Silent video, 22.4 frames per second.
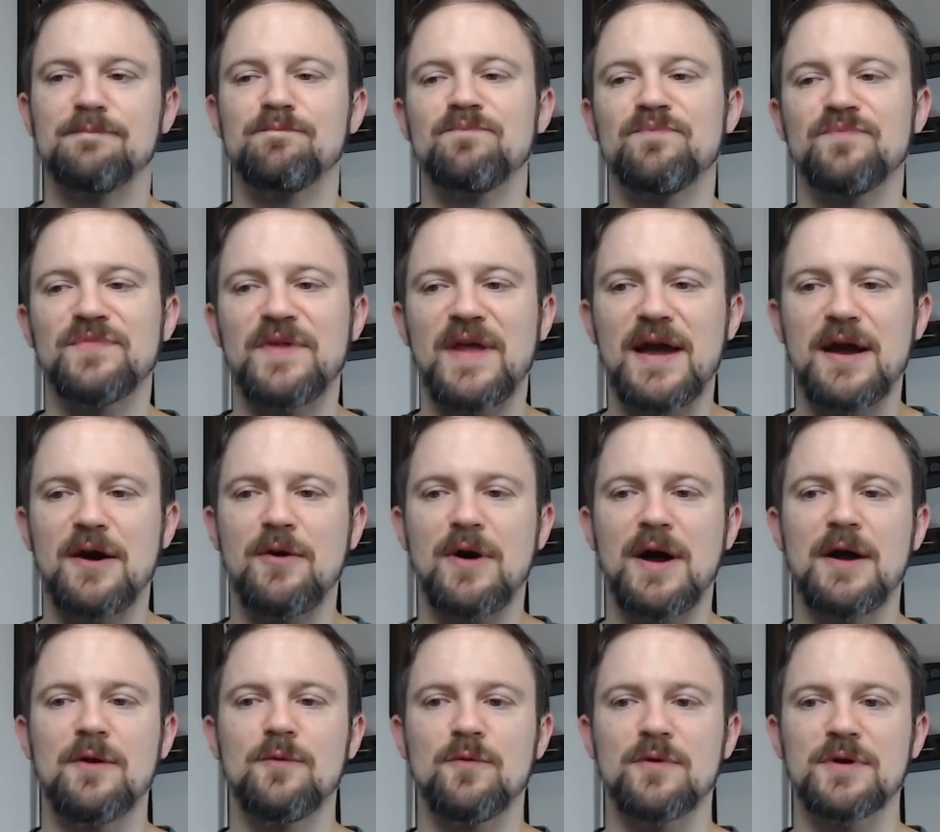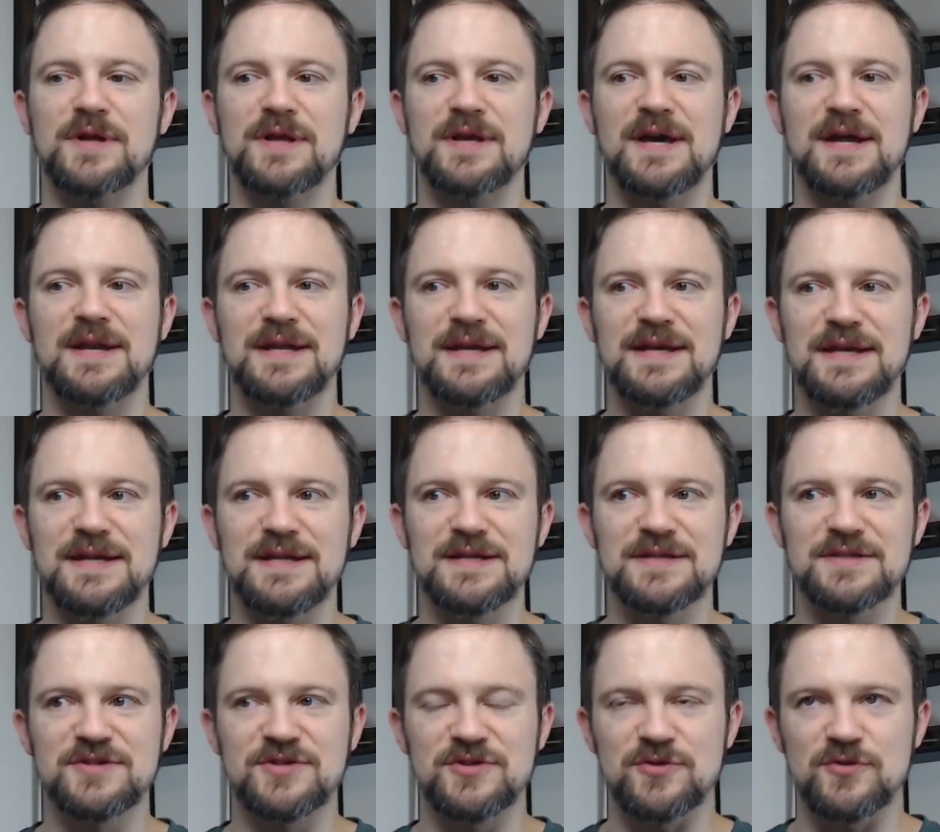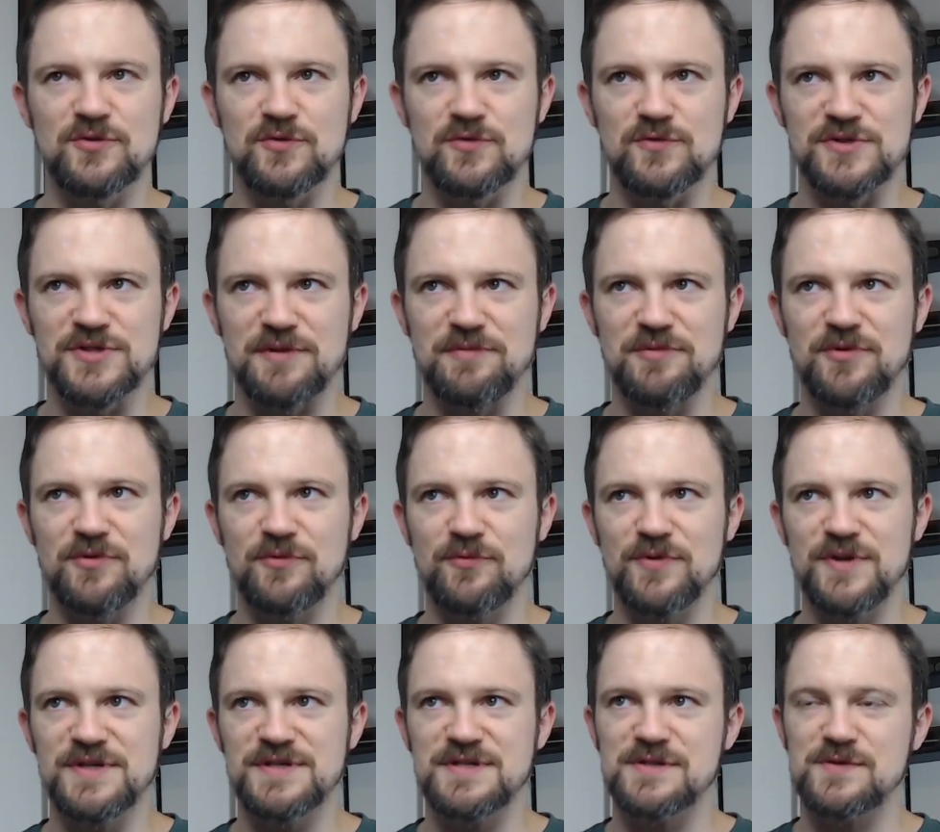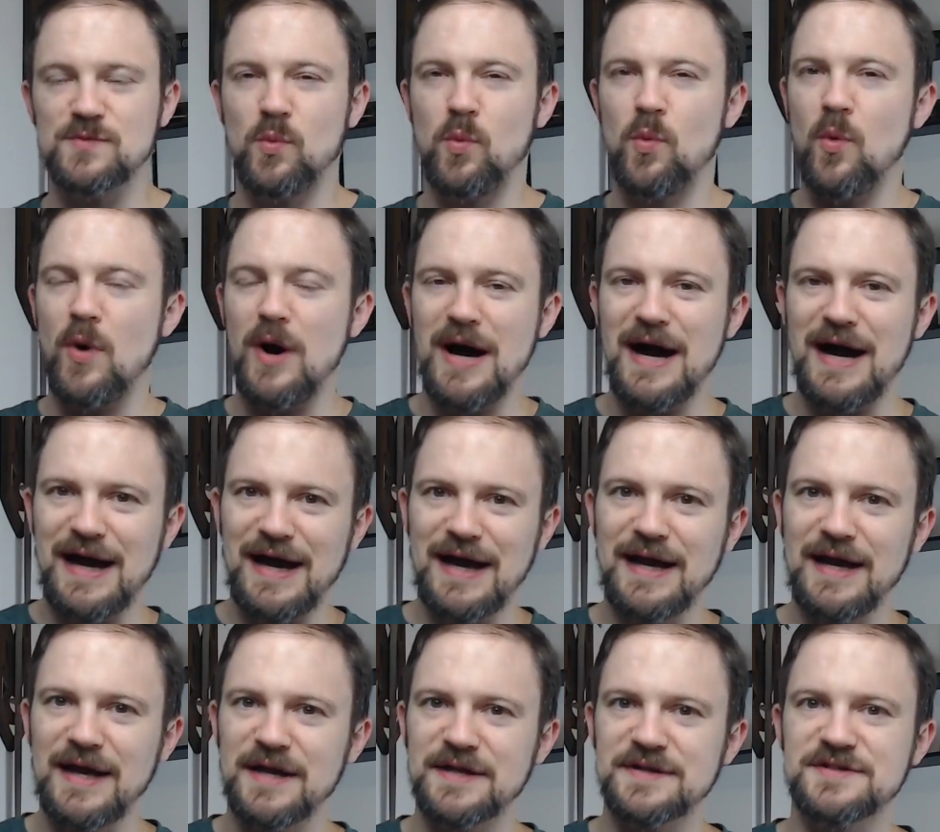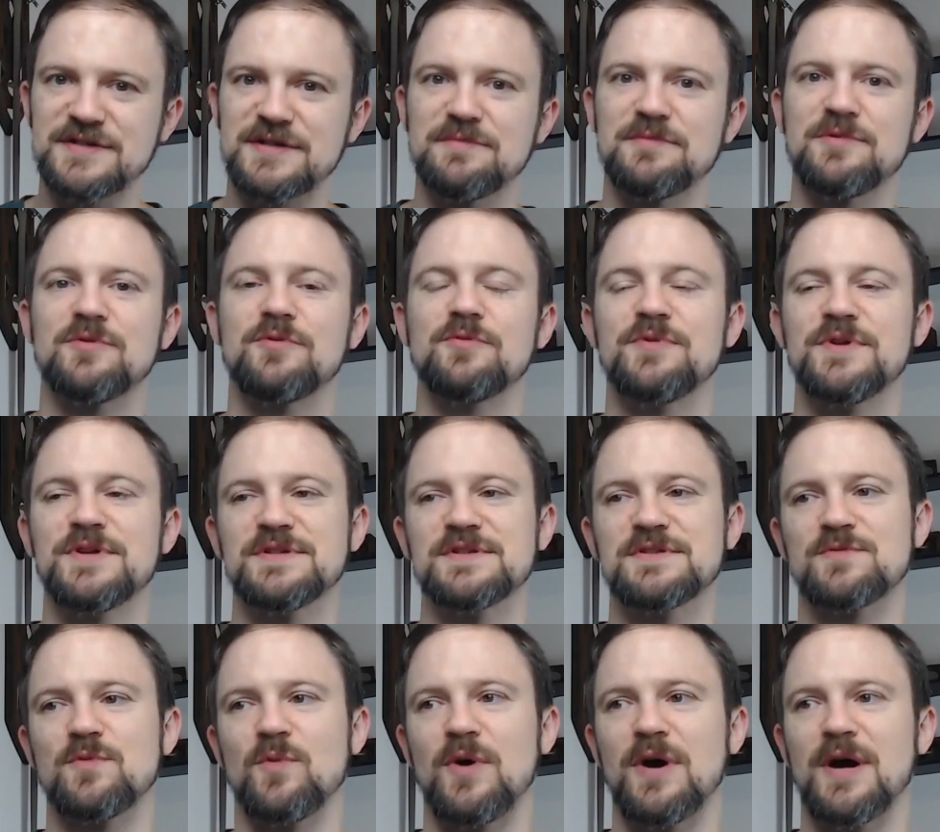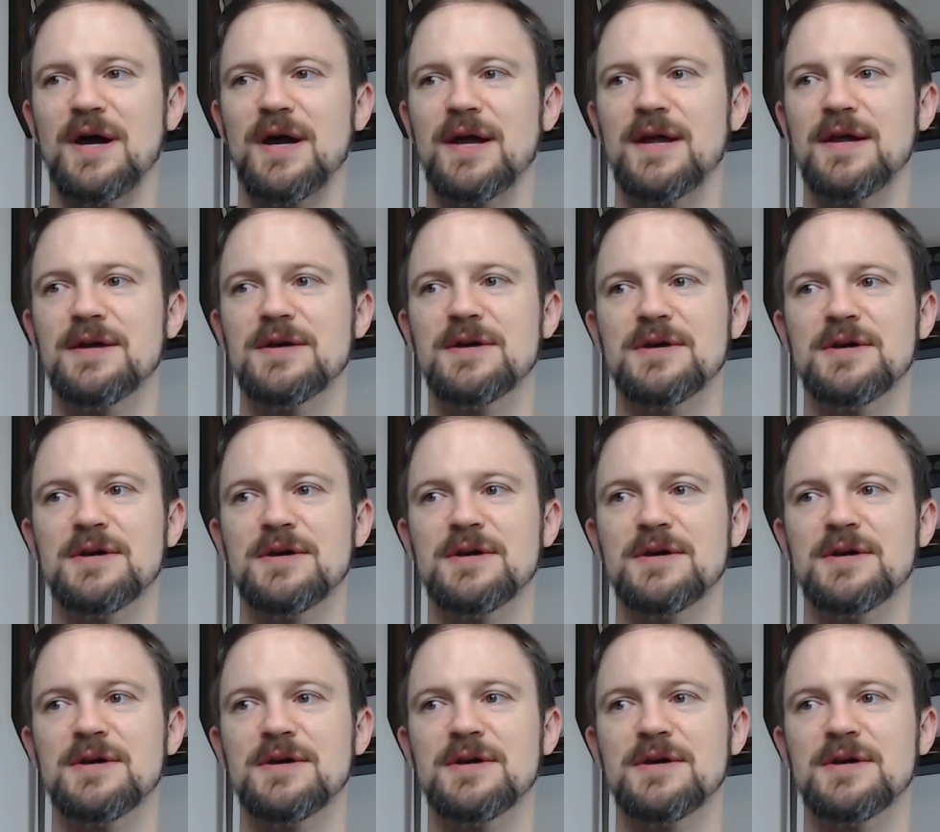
Now I want to kind of get into some of the reasons why, and some of the reasons why